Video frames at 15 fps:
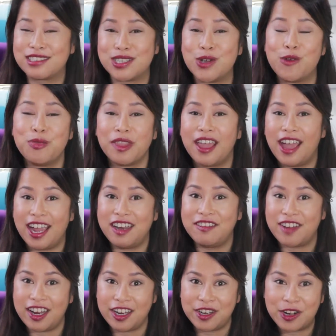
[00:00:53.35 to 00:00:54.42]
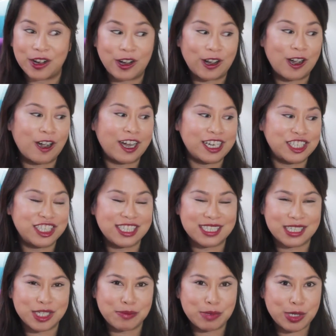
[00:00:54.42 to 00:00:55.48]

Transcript: So I invited her and she's into